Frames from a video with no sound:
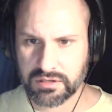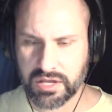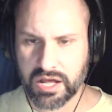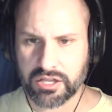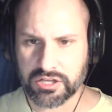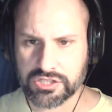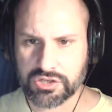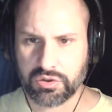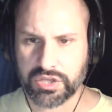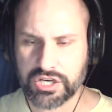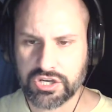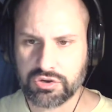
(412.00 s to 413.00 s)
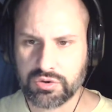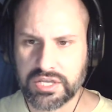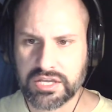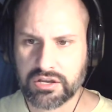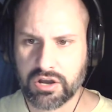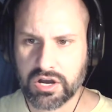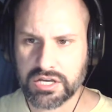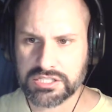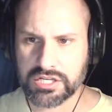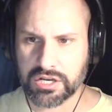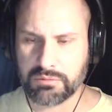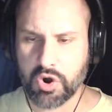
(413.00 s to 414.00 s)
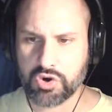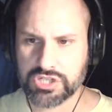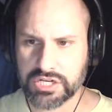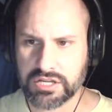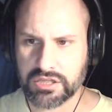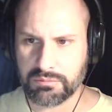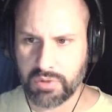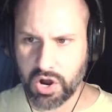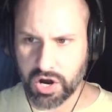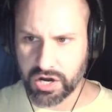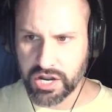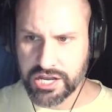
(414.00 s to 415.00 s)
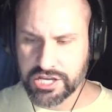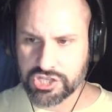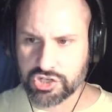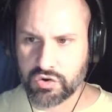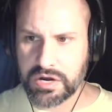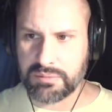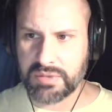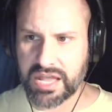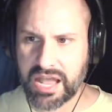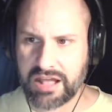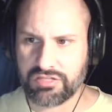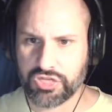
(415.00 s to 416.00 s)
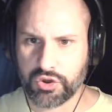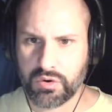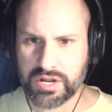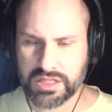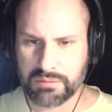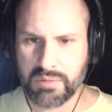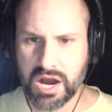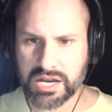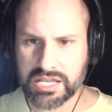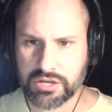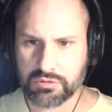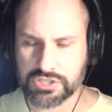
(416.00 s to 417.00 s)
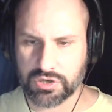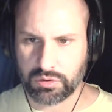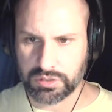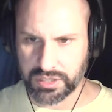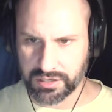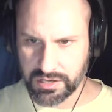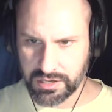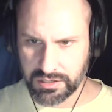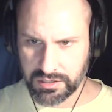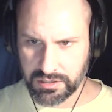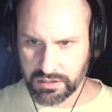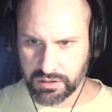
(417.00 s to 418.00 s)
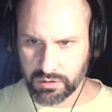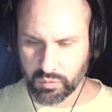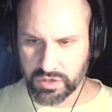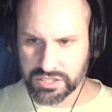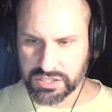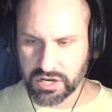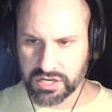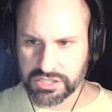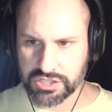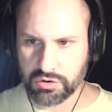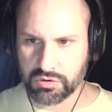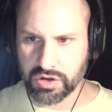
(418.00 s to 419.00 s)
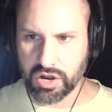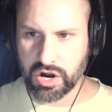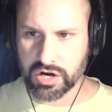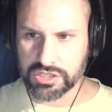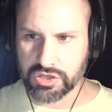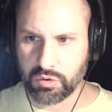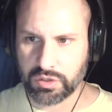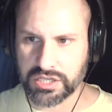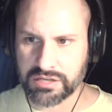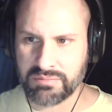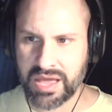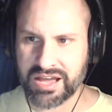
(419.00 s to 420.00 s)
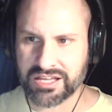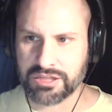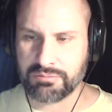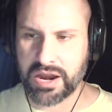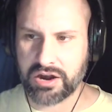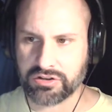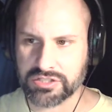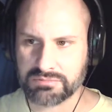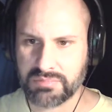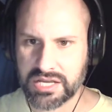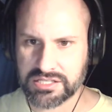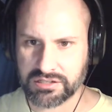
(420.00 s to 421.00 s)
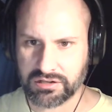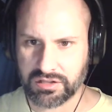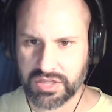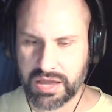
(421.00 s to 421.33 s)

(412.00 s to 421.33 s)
Alex only knew he caused a commotion in the bar, screaming and throwing the mug he was holding, when he saw his own guards holding back the barrel's muscle